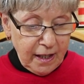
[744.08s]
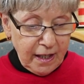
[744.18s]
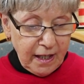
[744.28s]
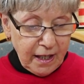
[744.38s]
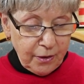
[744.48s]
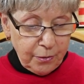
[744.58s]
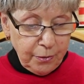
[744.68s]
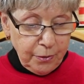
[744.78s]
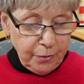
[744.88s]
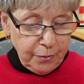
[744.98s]

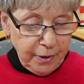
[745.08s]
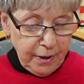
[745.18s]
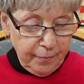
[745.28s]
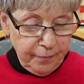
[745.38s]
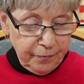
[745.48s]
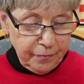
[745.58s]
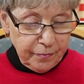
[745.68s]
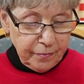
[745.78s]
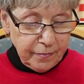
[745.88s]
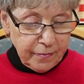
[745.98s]
Lagroon,
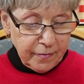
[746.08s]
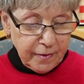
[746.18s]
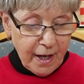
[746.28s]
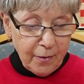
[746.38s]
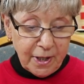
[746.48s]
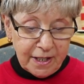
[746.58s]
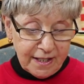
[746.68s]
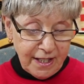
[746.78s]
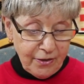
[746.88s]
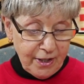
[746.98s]
I wanted to
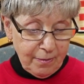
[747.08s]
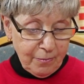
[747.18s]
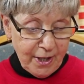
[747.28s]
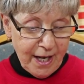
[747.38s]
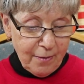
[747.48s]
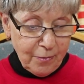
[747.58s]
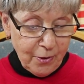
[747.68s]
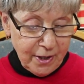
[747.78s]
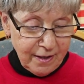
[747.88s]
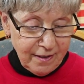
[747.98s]
say her name right. I
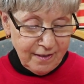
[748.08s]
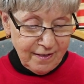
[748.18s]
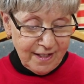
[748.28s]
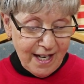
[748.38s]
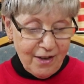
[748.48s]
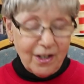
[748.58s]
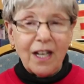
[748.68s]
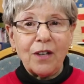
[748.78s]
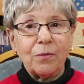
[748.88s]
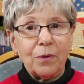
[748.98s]
wrote it down,
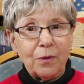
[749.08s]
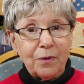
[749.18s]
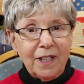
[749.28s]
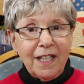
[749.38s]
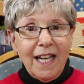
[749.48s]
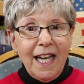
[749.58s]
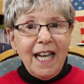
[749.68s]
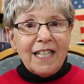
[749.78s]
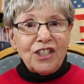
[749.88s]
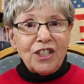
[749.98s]
Lagroon.
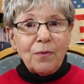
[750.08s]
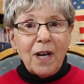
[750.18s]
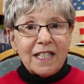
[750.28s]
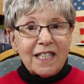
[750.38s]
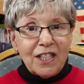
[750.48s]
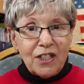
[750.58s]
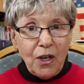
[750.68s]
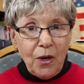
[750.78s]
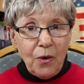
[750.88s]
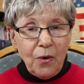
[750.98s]
She wants to
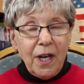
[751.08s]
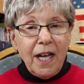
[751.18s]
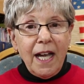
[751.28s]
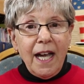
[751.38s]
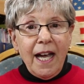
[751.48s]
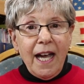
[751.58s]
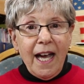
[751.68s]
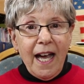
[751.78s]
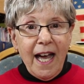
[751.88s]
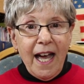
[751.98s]
know
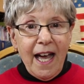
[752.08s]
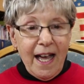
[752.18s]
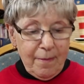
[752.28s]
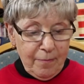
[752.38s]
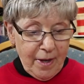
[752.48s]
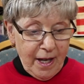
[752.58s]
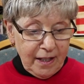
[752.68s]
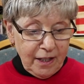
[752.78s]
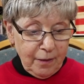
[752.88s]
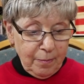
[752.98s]
um,
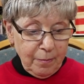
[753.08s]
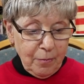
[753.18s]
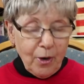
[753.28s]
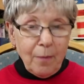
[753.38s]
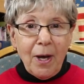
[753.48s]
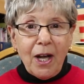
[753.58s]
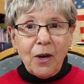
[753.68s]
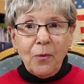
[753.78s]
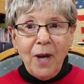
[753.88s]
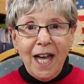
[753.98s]
a little bit more about
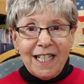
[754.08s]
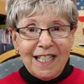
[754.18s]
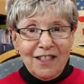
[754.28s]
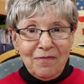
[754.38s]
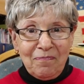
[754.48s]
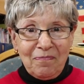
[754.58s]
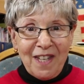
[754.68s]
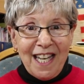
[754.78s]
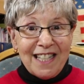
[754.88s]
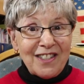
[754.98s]
our wedding.
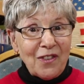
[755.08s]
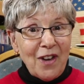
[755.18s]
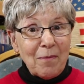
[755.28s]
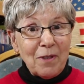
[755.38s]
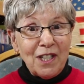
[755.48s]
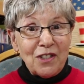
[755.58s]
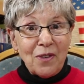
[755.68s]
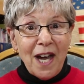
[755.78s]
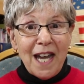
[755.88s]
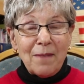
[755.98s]
And so I'm going to
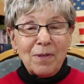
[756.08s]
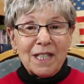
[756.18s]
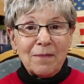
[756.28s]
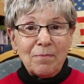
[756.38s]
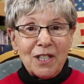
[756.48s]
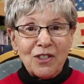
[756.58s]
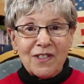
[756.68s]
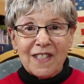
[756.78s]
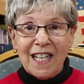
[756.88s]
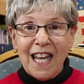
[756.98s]
try to put some
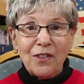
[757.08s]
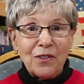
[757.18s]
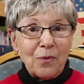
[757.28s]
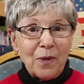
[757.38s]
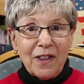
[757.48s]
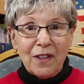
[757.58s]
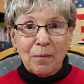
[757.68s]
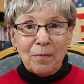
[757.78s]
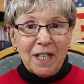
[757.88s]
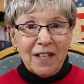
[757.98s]
pictures in. I don't know where
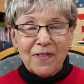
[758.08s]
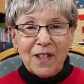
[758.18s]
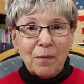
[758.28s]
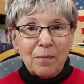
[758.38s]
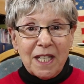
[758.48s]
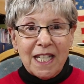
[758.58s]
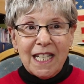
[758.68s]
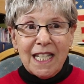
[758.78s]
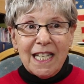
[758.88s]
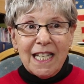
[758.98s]
they'll be. If they'll be,